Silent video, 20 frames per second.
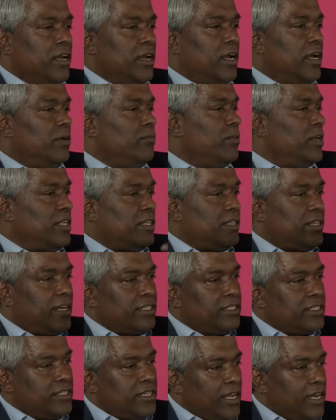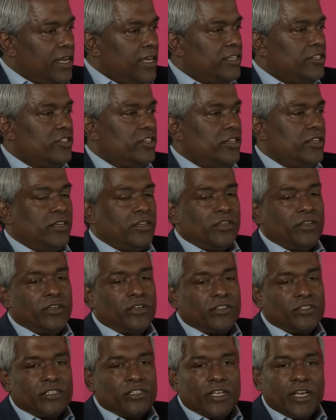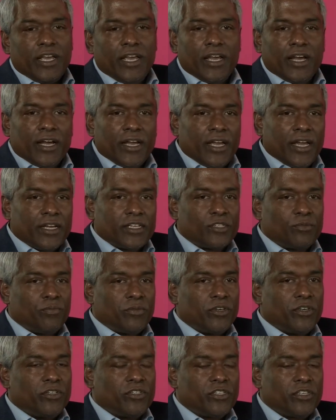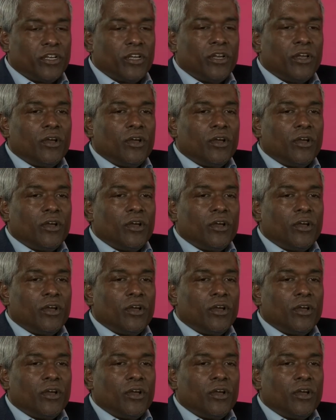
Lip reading: and whether that's data engineers, AI experts,